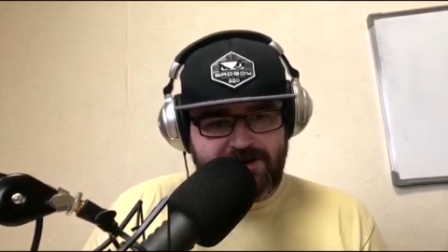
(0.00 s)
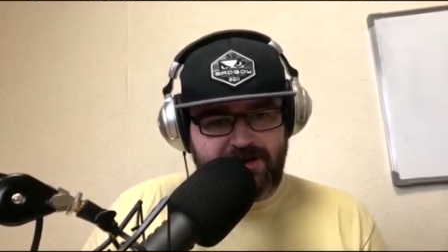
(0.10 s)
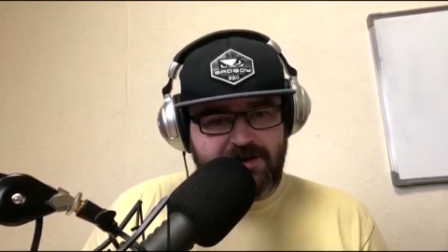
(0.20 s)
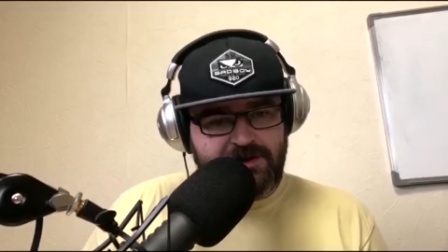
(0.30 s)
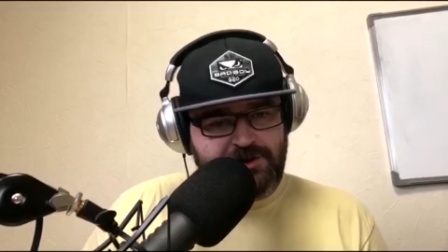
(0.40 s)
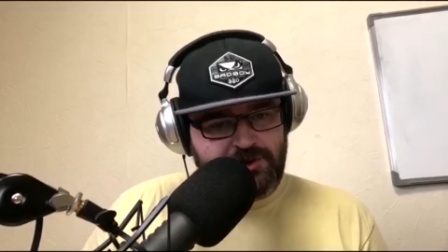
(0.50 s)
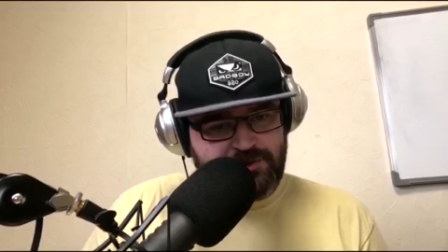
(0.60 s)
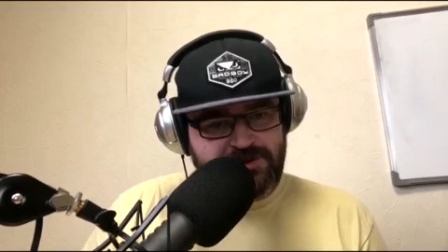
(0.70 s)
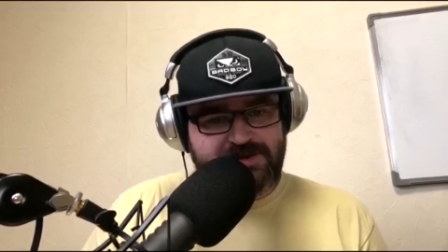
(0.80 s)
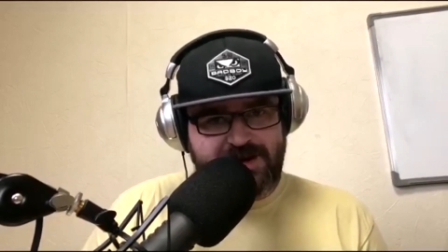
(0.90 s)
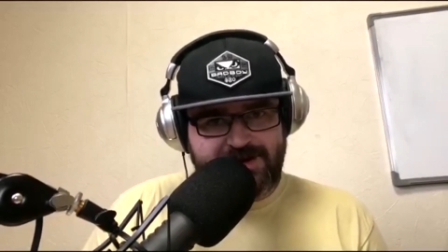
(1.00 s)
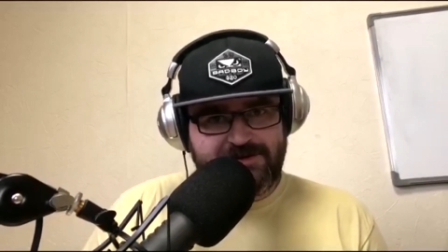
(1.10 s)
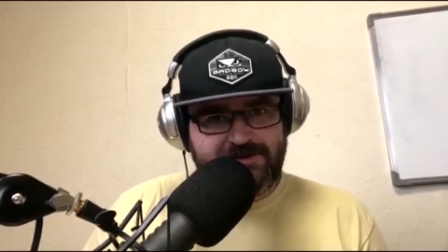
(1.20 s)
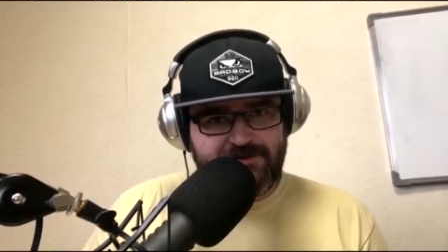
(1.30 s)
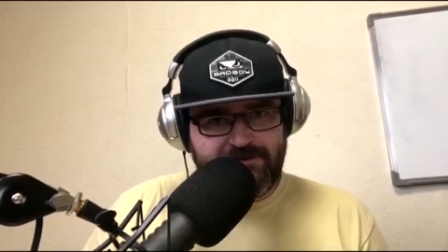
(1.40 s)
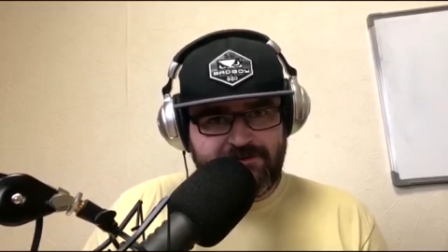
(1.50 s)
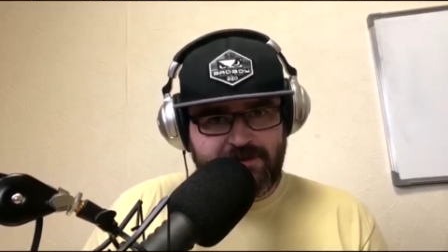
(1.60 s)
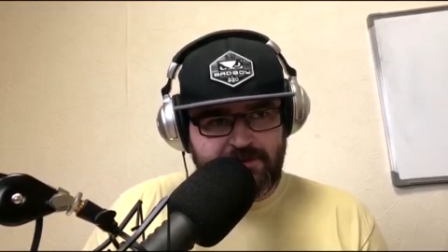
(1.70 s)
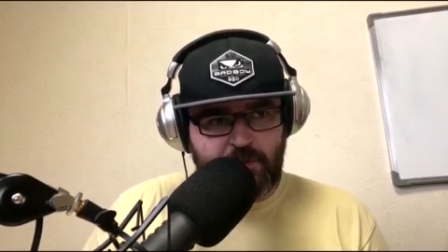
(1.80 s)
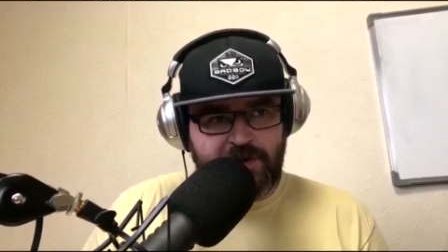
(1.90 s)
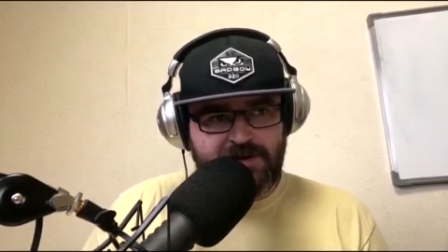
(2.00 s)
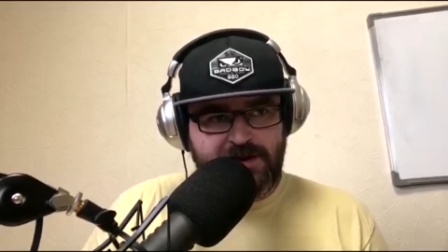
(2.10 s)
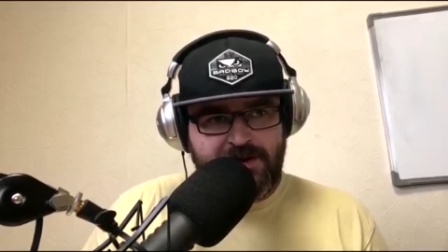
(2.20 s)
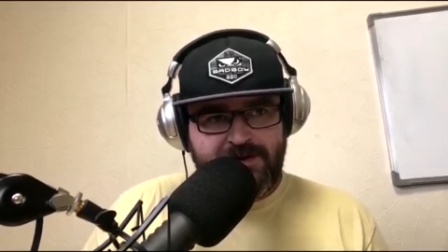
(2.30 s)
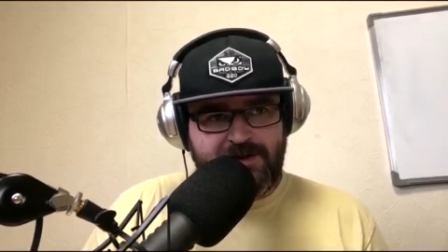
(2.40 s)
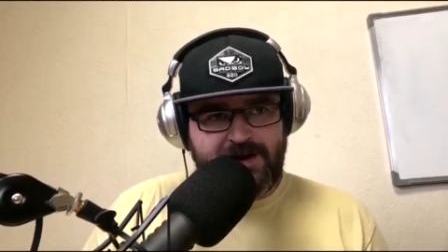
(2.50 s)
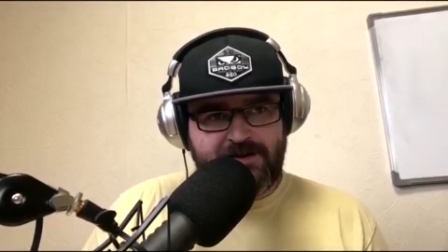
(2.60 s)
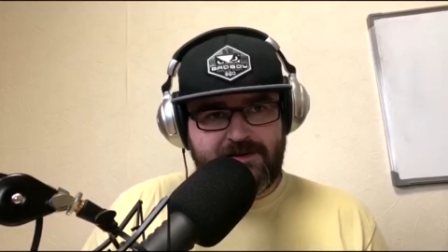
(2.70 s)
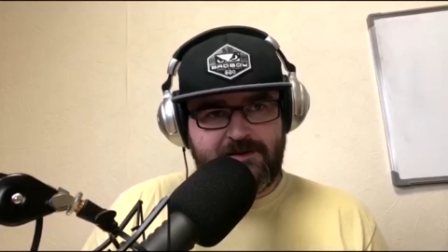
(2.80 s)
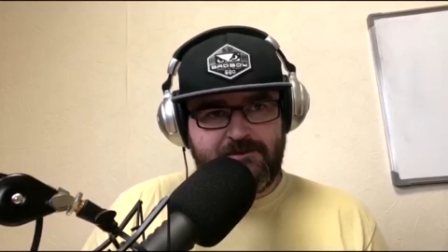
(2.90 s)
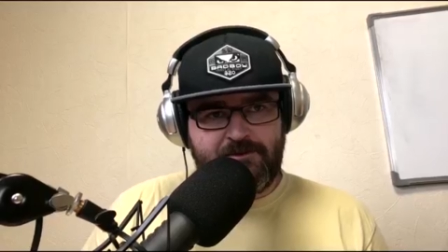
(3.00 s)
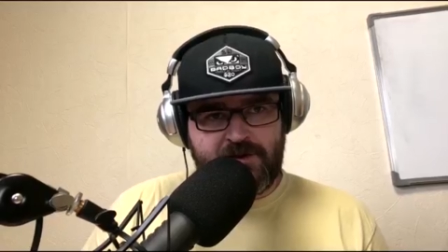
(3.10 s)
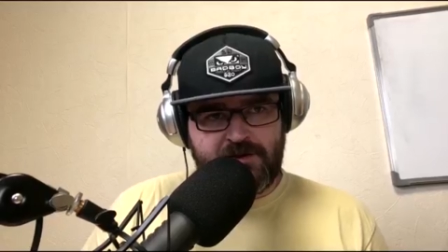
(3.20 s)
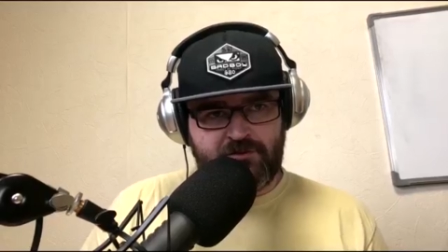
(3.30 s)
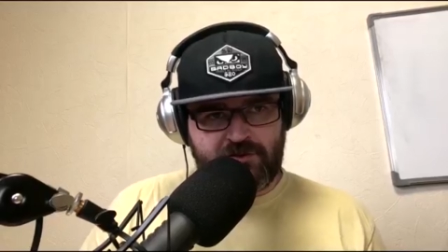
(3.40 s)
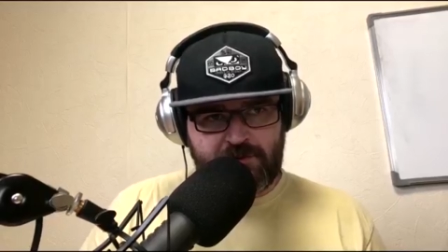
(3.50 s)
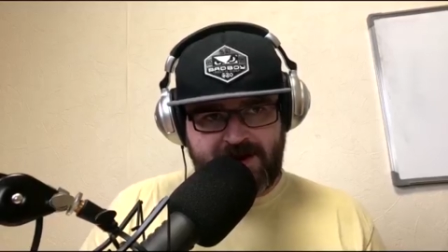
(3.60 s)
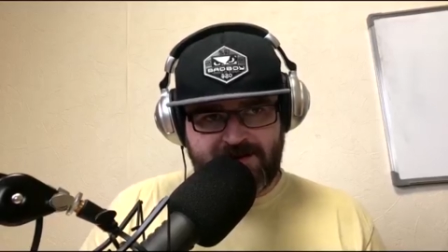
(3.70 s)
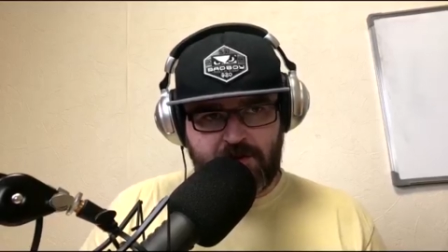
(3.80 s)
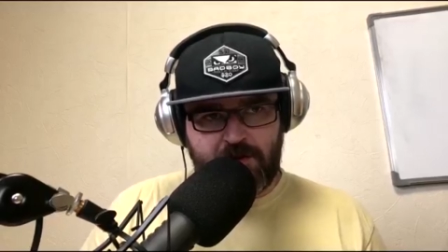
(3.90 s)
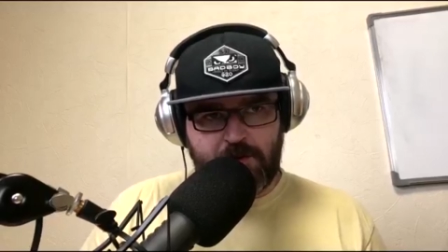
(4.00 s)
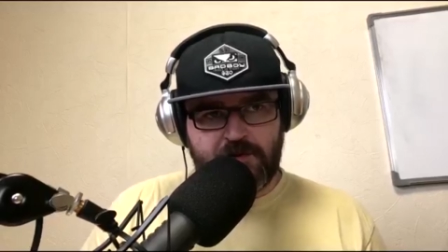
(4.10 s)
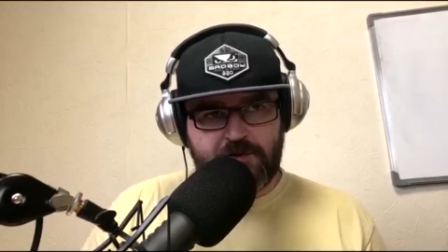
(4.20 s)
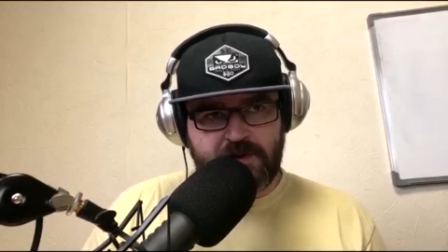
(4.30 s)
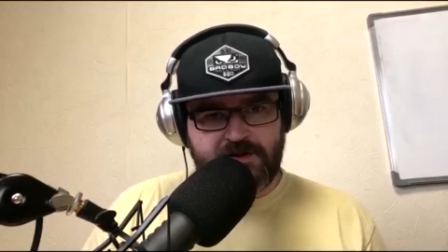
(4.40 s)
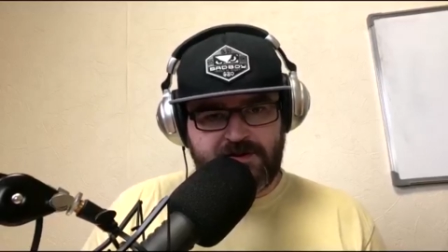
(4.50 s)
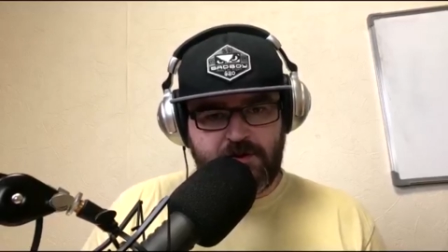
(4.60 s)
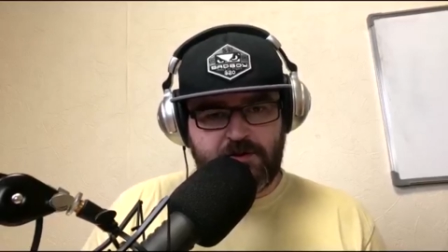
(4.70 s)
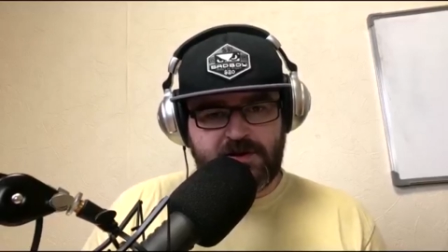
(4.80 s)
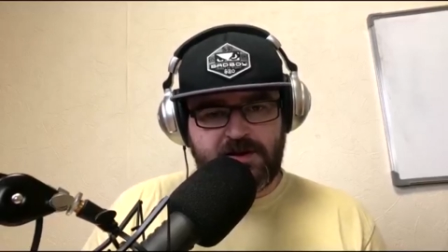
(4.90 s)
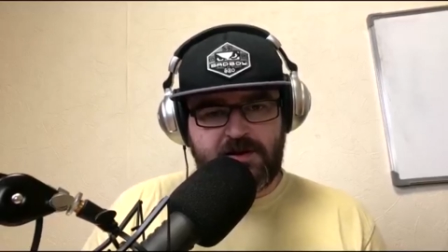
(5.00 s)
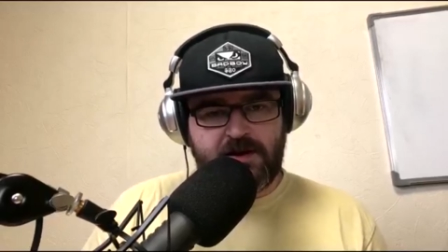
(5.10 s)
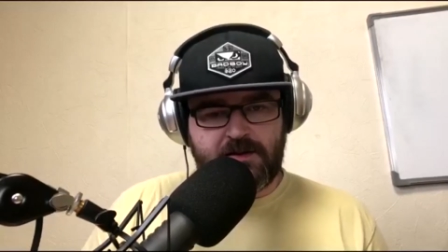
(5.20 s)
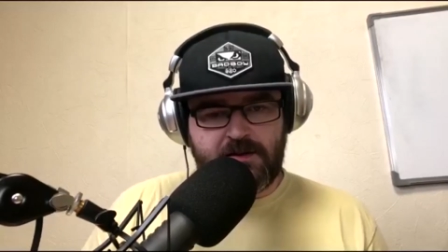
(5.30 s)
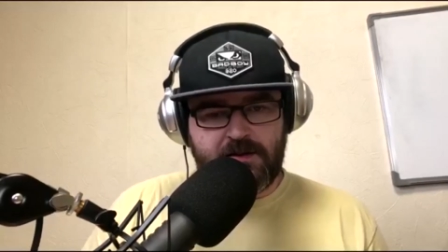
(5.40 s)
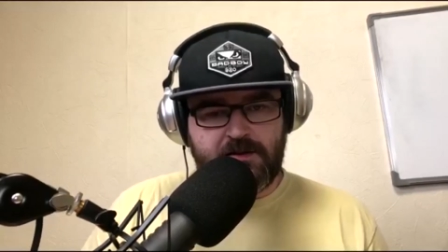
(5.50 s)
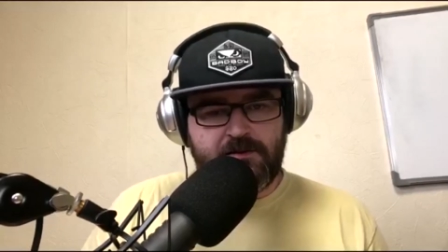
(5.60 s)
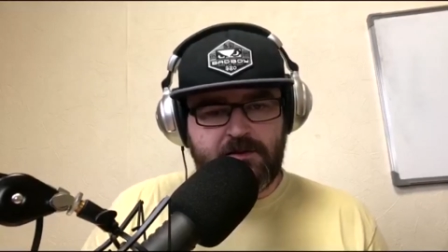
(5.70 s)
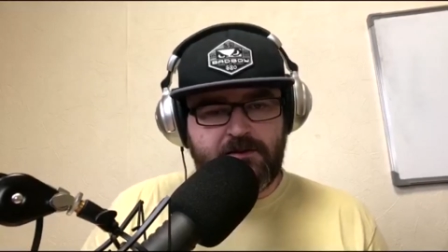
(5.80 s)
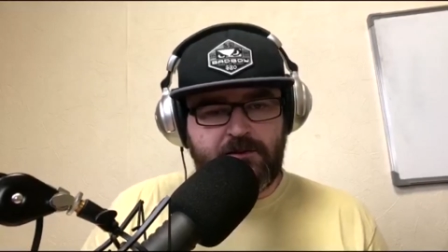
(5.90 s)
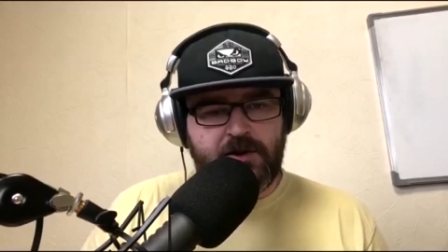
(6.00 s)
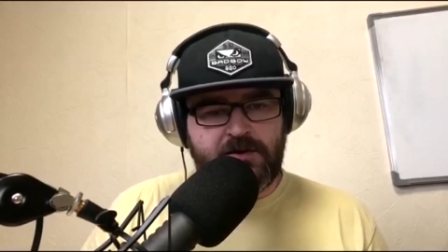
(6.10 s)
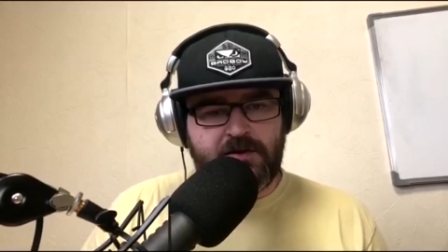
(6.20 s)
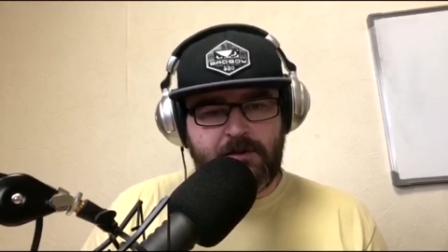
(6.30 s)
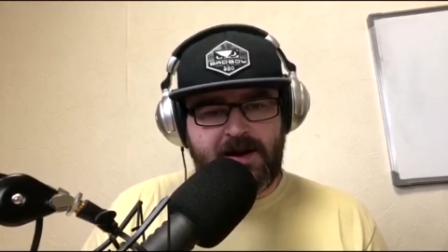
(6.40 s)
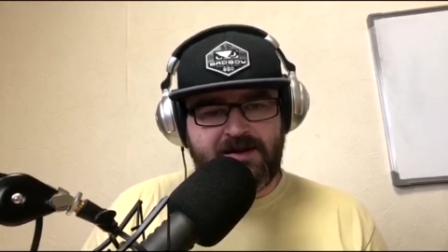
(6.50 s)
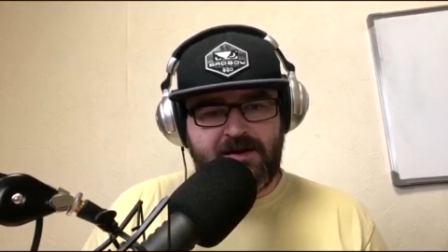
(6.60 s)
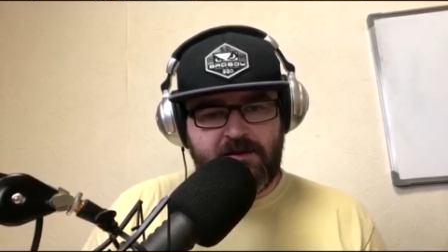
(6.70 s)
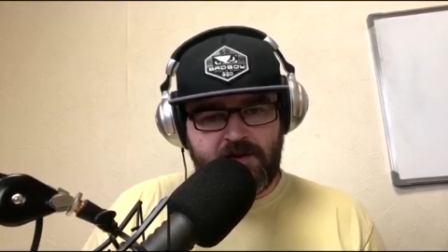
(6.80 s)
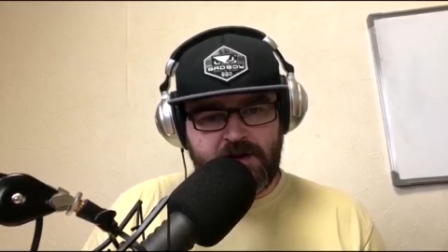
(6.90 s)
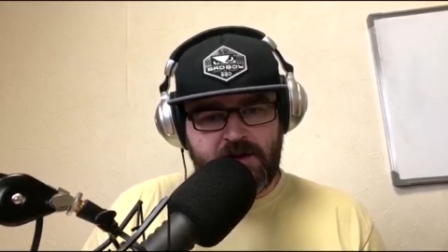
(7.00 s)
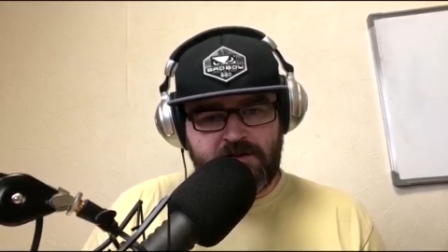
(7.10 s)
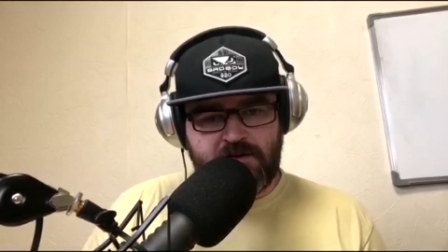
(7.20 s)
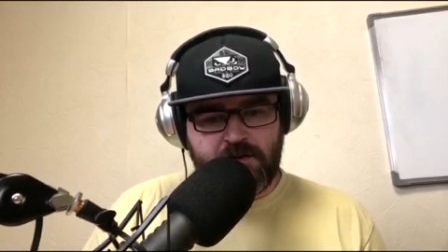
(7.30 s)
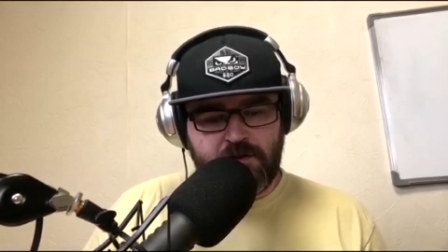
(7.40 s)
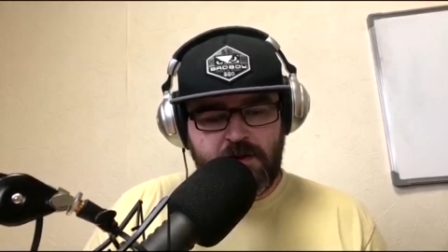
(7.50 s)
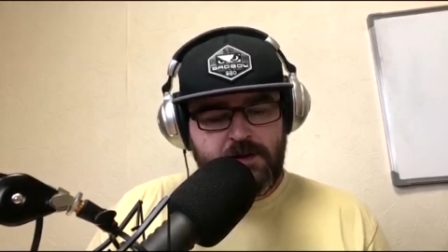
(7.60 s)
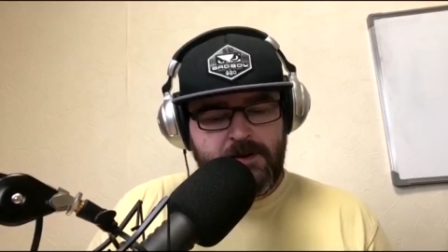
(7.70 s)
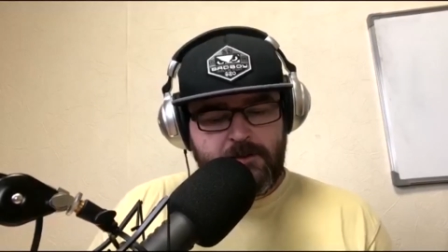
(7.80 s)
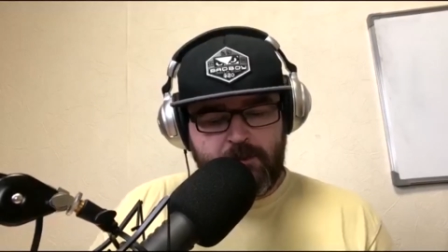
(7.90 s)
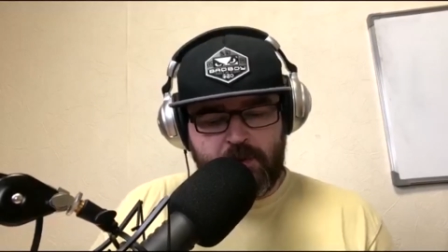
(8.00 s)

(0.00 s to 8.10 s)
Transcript: there, and he throws his hands with that disrespect almost, because he knows he can take the fight to the mat if he needs to. But